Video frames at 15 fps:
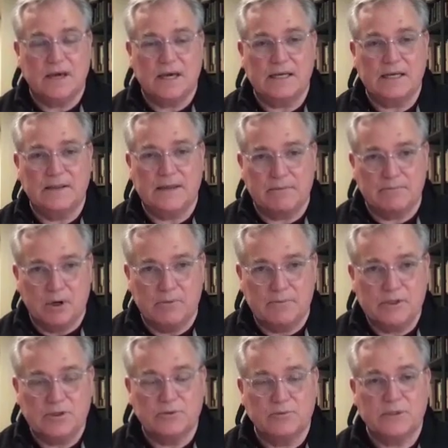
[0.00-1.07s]
That in that
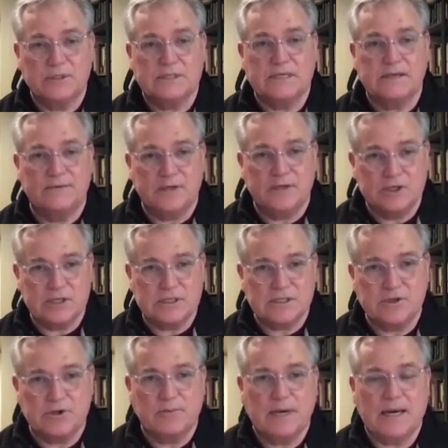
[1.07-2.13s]
moment, you're receiving Jesus
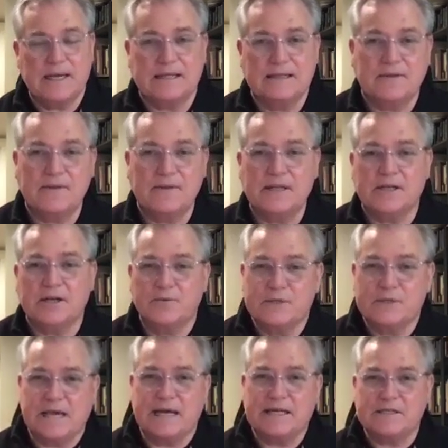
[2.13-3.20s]
in your body. And the thing that
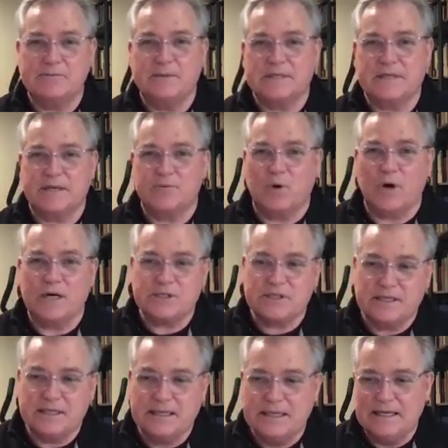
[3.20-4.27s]
always got to me is I
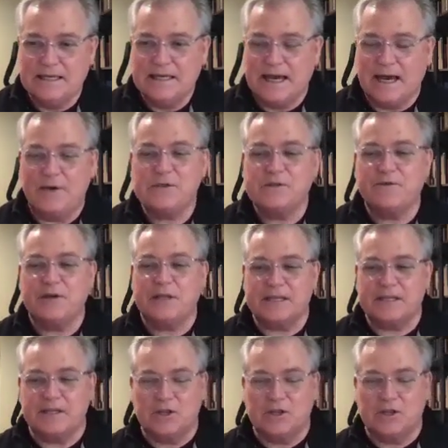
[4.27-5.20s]
always felt like